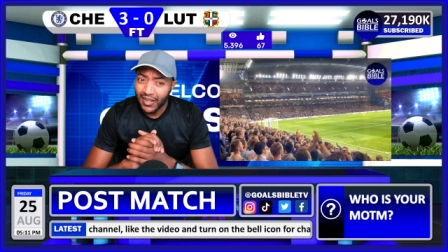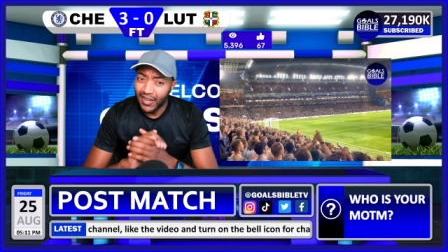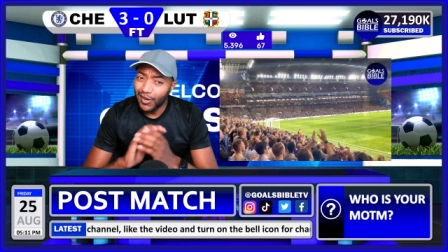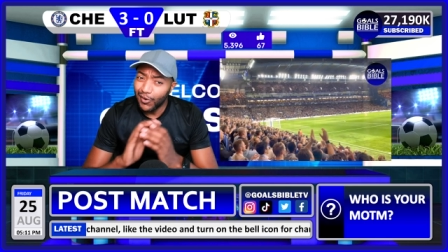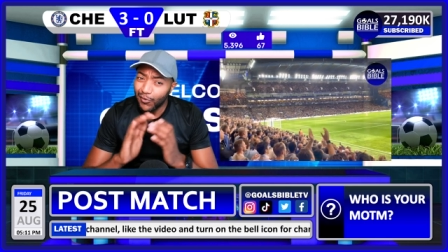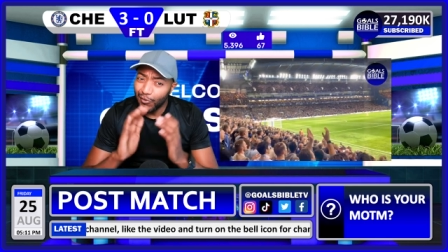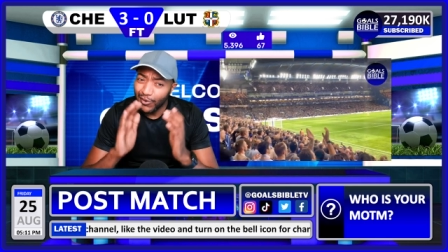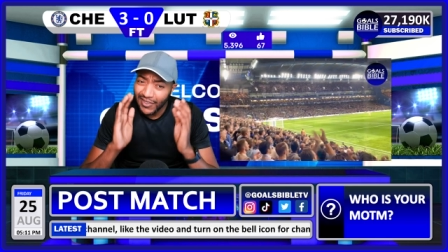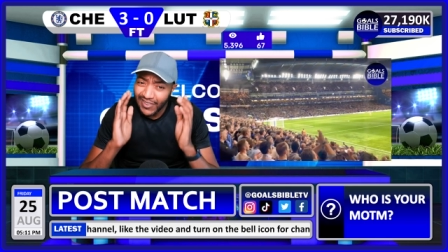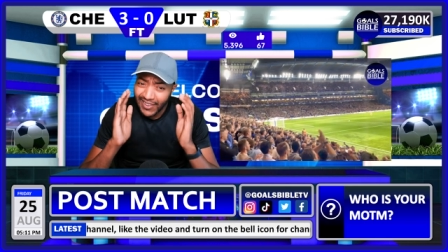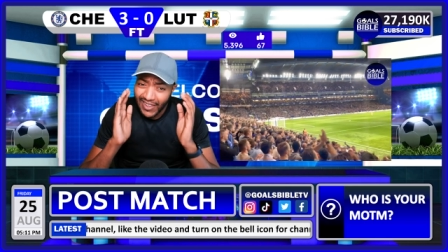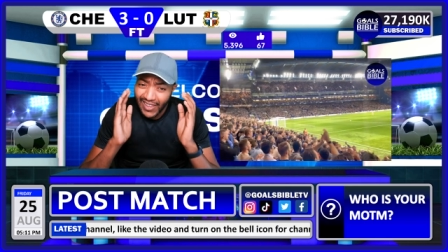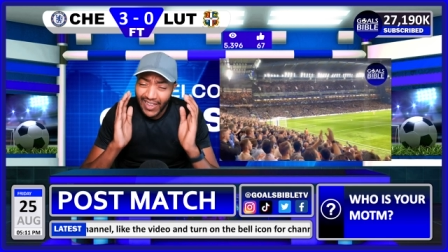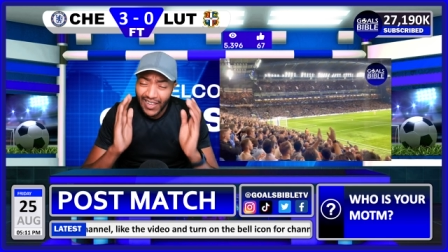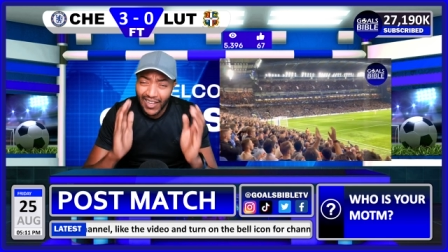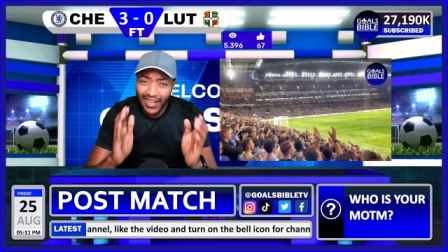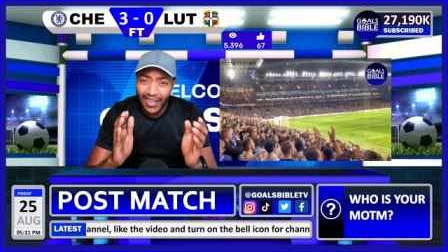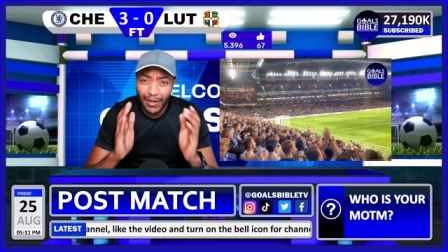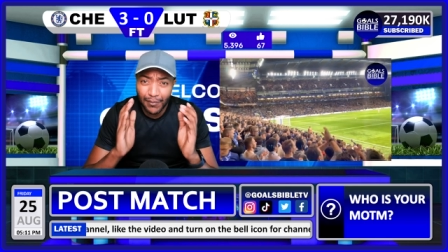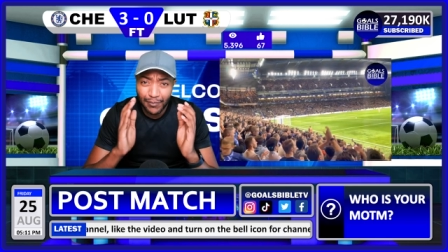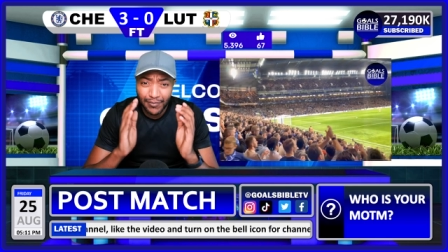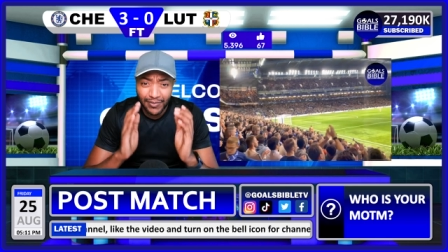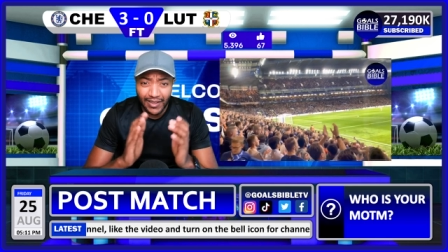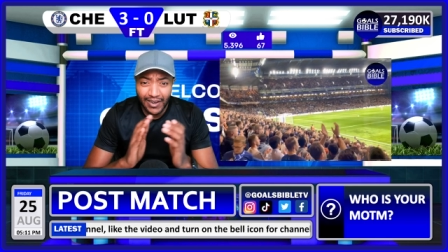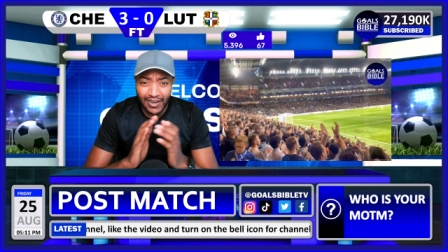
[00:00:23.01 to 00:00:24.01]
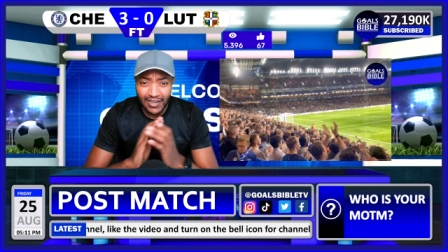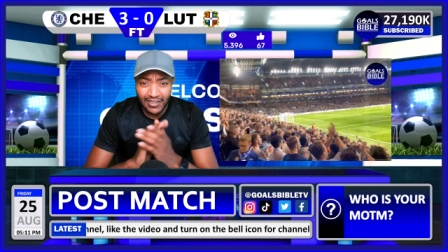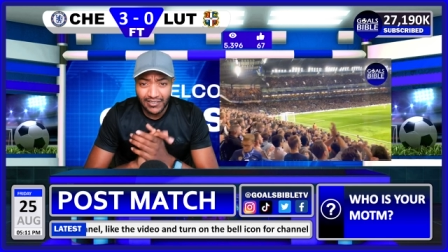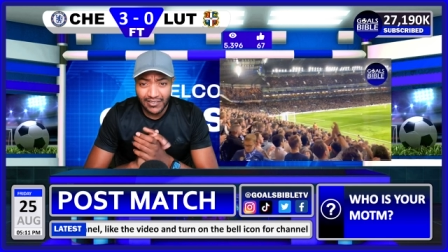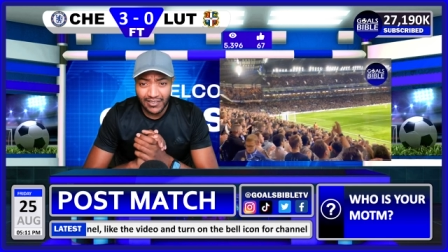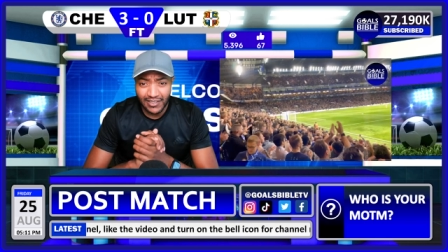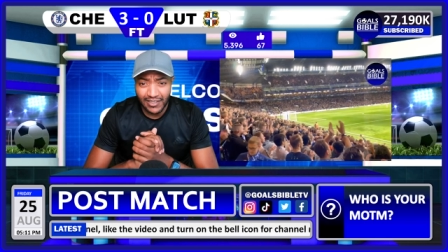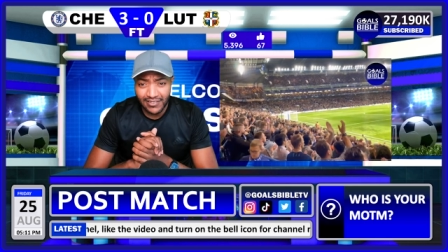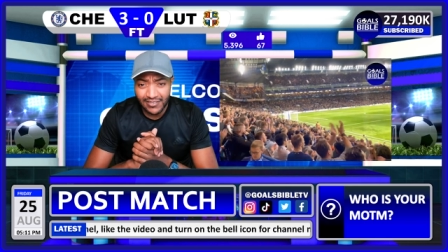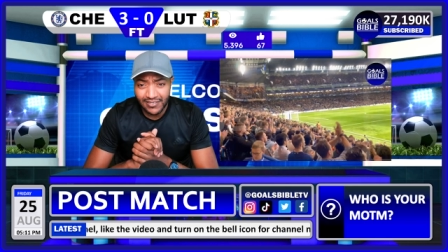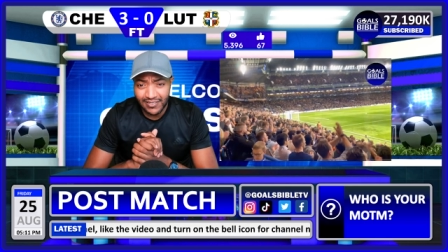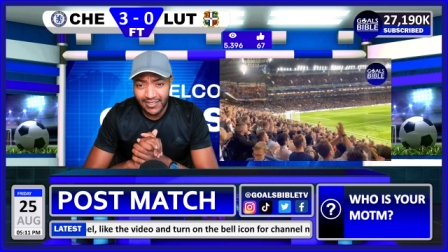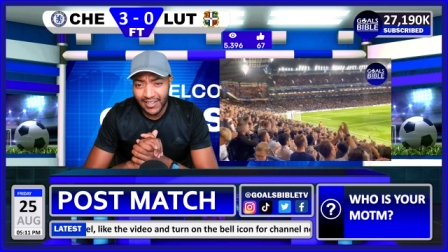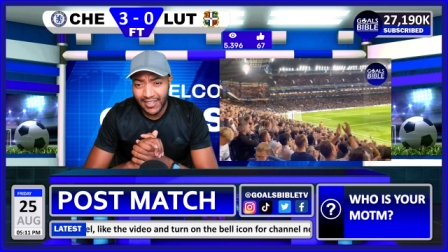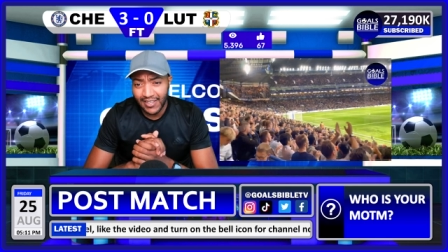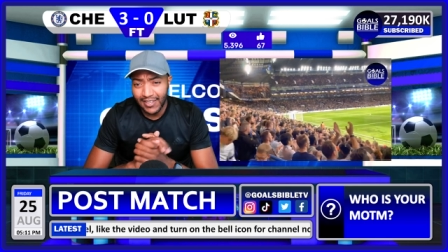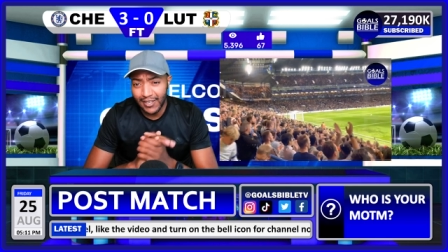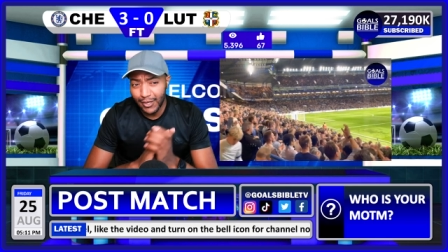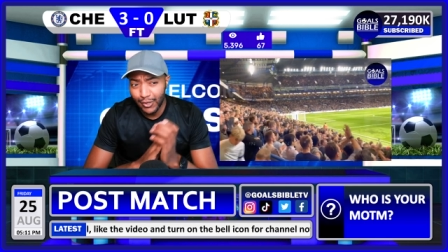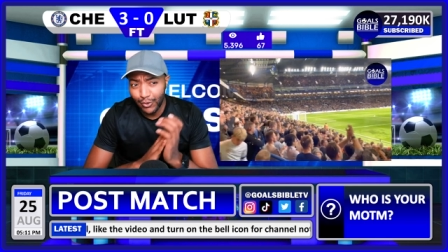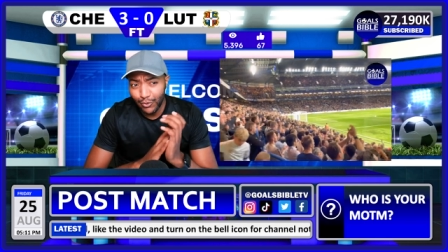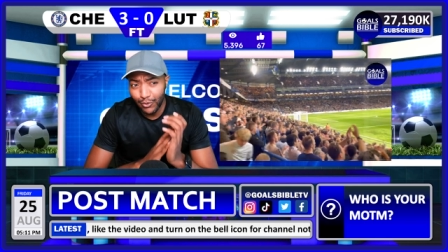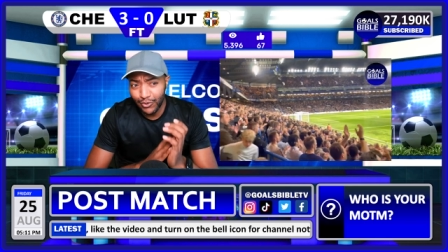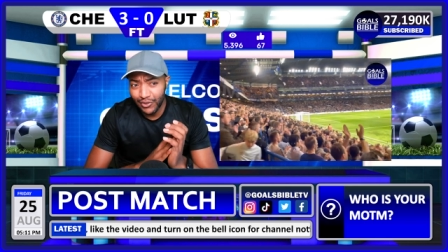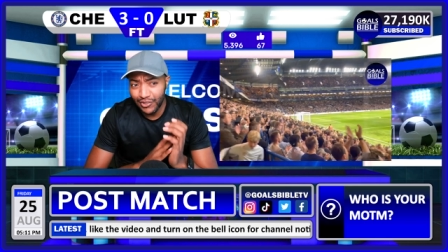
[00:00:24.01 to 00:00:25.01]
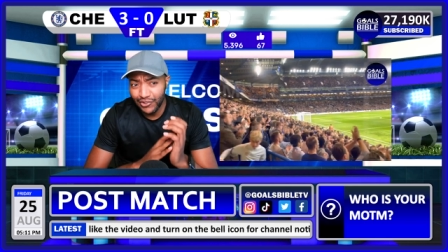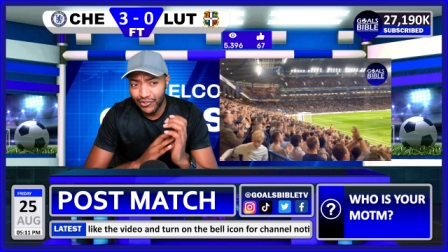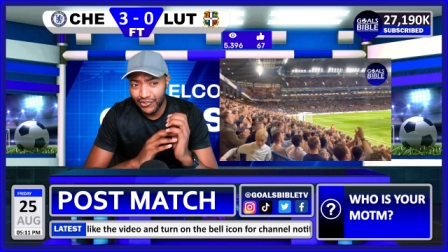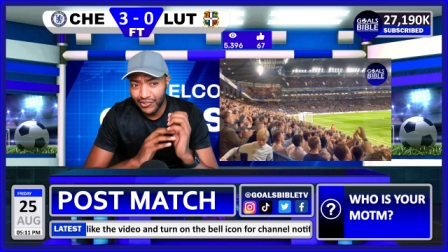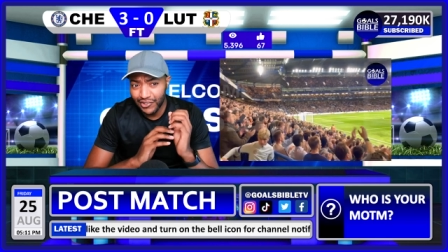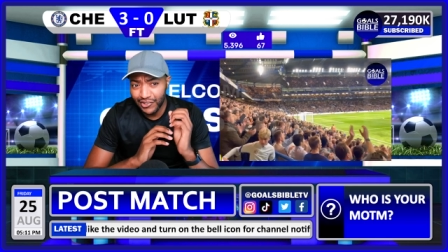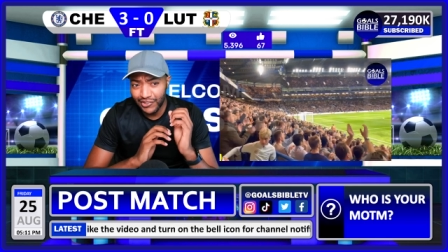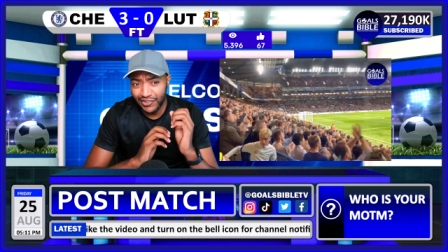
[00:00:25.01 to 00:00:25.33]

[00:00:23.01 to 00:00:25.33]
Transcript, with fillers: Uh, when they upped their intensity, Luton